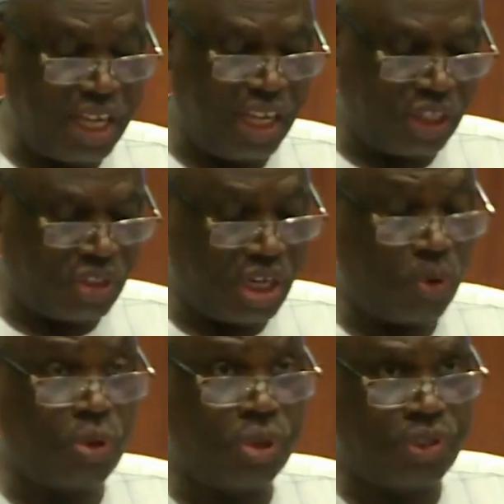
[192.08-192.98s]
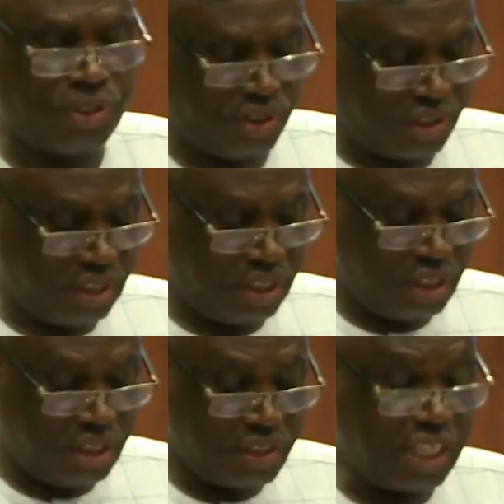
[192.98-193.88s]
electoral wards,
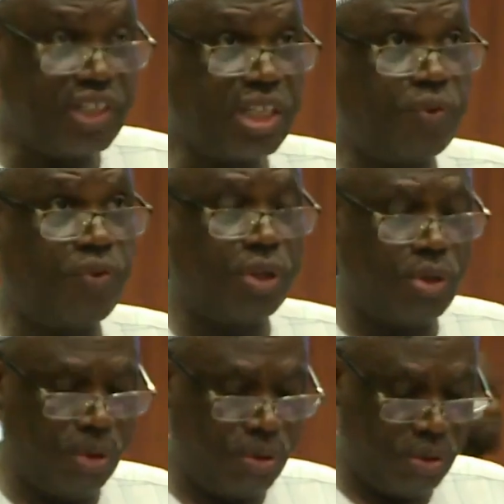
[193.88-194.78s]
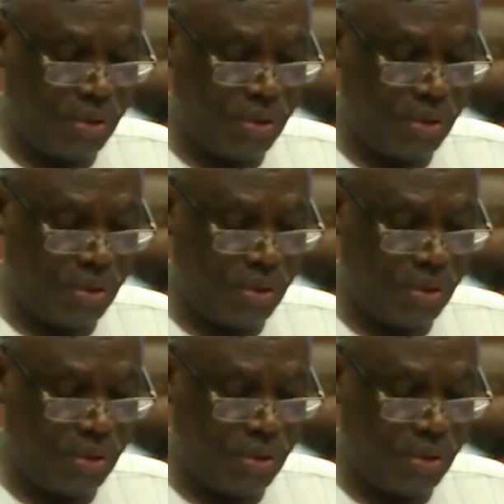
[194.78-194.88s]
such as Fikyu,